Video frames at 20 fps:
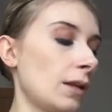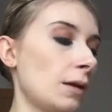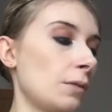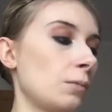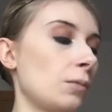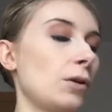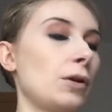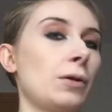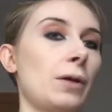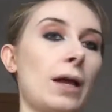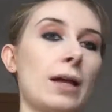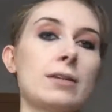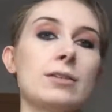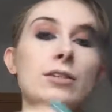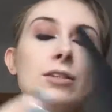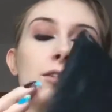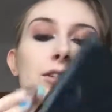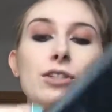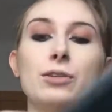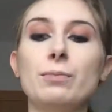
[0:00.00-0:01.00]
And what you can
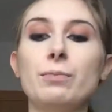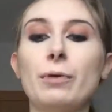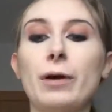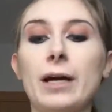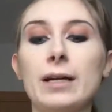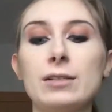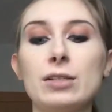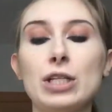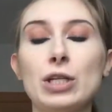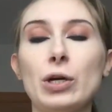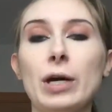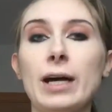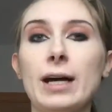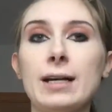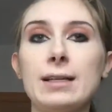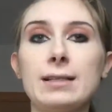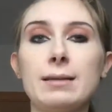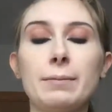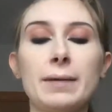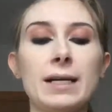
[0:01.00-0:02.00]
do to brighten your
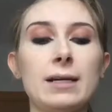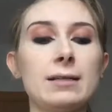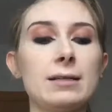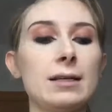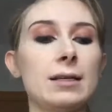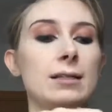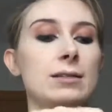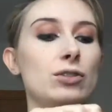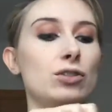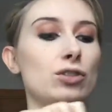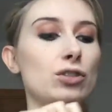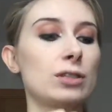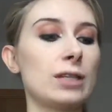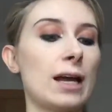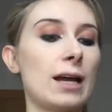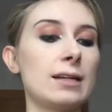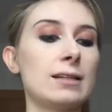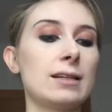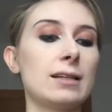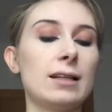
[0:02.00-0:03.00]
eyes a bit is just
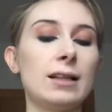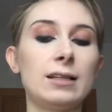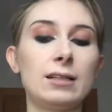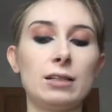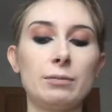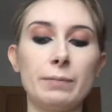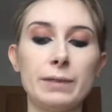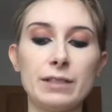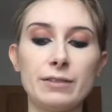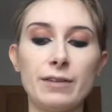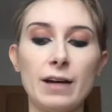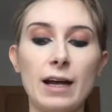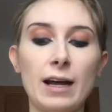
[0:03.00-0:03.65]
add a little bit of